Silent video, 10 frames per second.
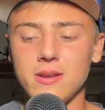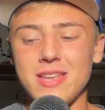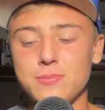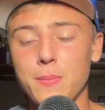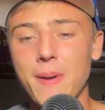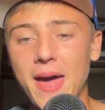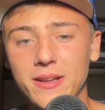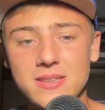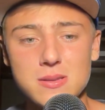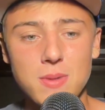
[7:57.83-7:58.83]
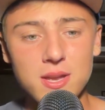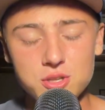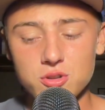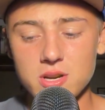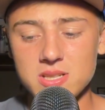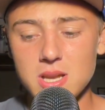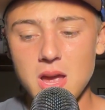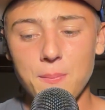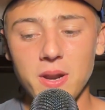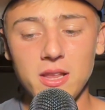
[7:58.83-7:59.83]
has been battling some injuries,
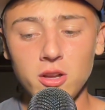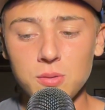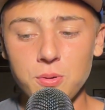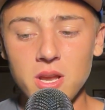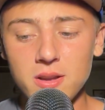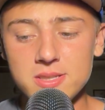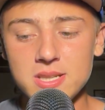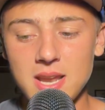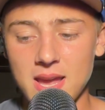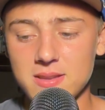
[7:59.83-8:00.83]
but he looked pretty good today.